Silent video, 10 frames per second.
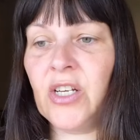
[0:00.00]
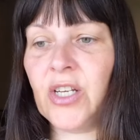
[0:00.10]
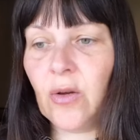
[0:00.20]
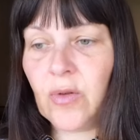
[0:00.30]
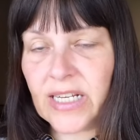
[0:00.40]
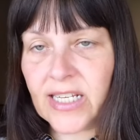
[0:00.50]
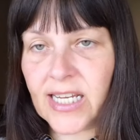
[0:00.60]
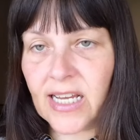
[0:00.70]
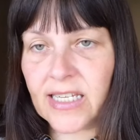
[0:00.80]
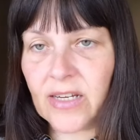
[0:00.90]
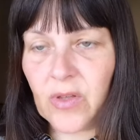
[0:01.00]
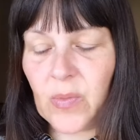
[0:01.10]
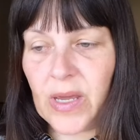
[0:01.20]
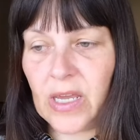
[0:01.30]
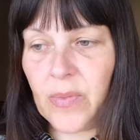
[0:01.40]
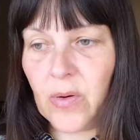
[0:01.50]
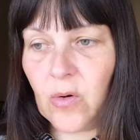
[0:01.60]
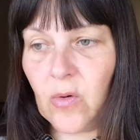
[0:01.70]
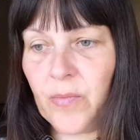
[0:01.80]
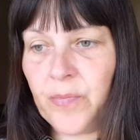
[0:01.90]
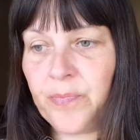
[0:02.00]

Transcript: Don't discuss it with people